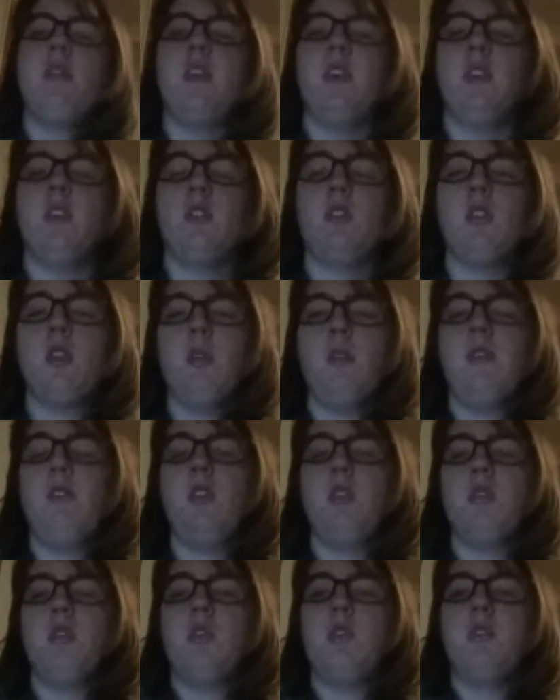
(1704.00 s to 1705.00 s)
things. So if
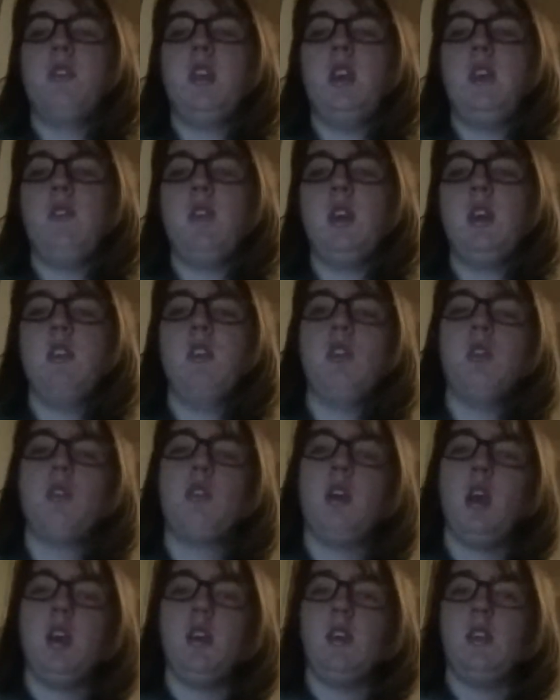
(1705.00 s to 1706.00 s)
you're on TV and you're
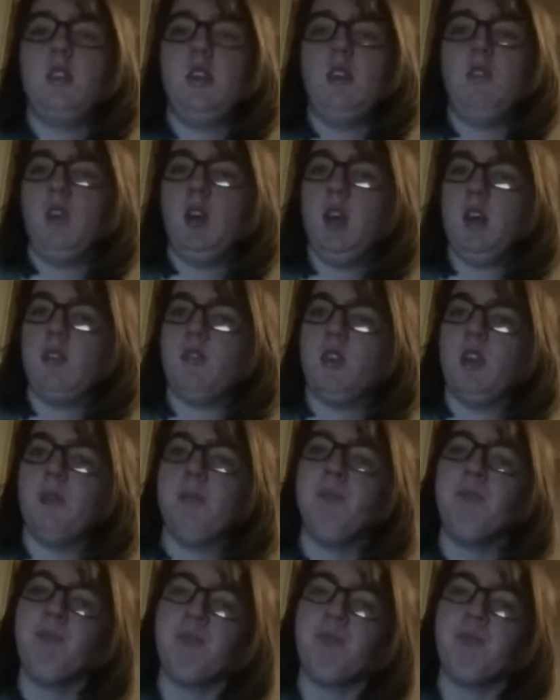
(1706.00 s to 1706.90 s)
creating a TV advert,